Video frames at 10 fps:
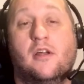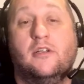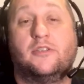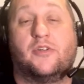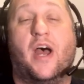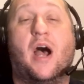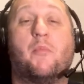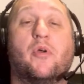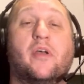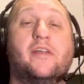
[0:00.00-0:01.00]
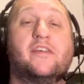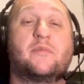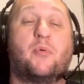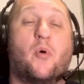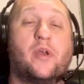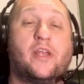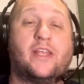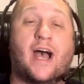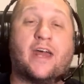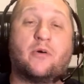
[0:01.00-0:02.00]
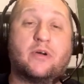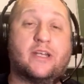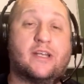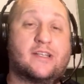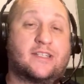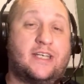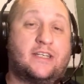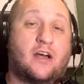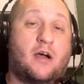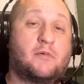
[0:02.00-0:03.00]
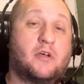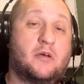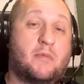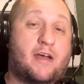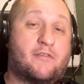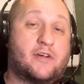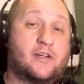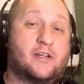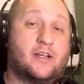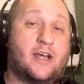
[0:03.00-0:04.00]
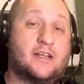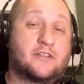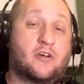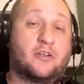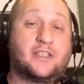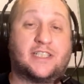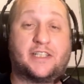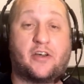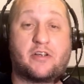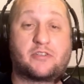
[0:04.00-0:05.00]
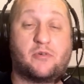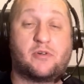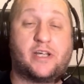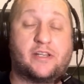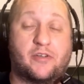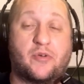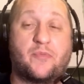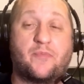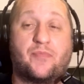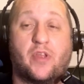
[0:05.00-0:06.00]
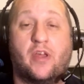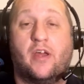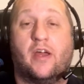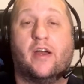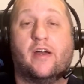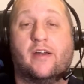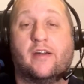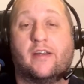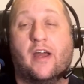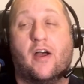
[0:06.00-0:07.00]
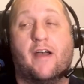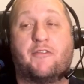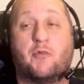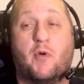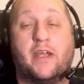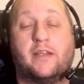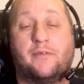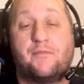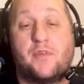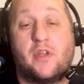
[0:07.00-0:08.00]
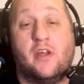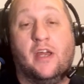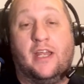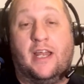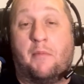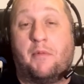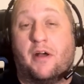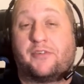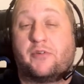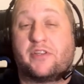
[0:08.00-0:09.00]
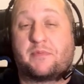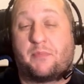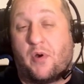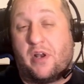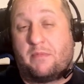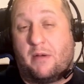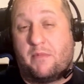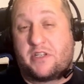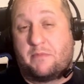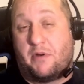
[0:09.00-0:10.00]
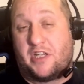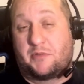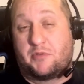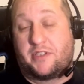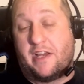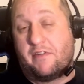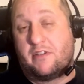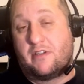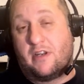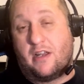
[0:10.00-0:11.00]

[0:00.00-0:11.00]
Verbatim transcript: So now I'm really disappointed that I don't get to see Top Gun Maverick as early as I thought I was going to get to. Uh, now I have to wait. I'm not so disappointed about Mission Impossible 7.